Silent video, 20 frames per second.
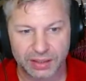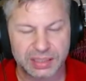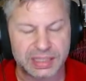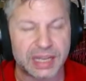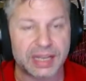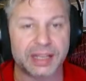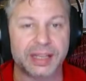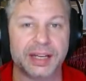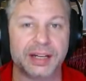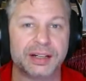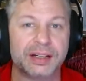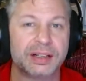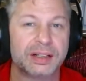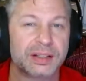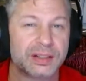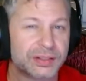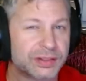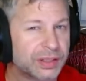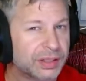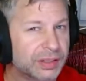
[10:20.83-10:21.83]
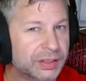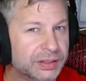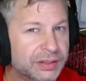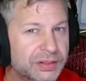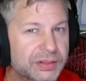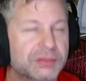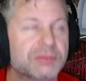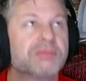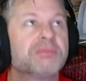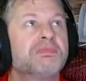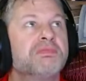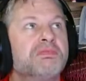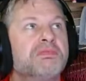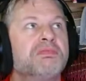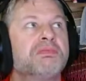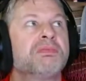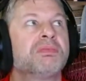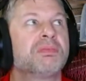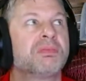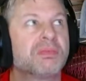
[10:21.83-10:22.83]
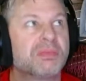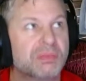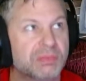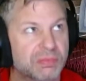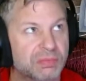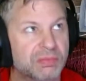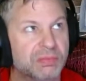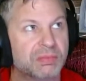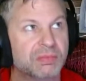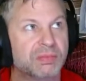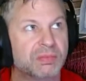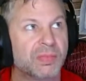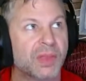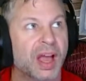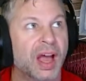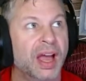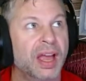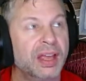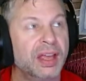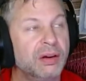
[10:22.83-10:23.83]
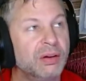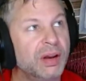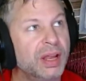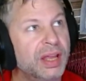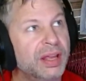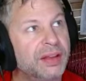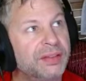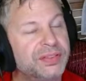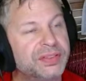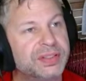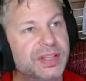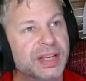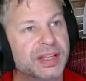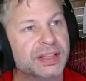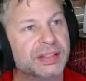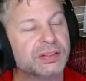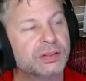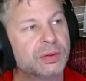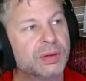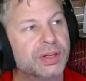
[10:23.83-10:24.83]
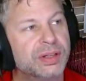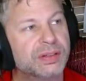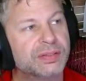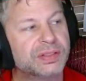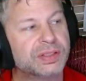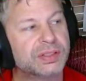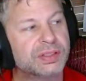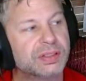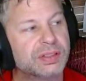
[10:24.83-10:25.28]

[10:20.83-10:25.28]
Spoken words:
Daycare centers. I don't have stat. Do I have?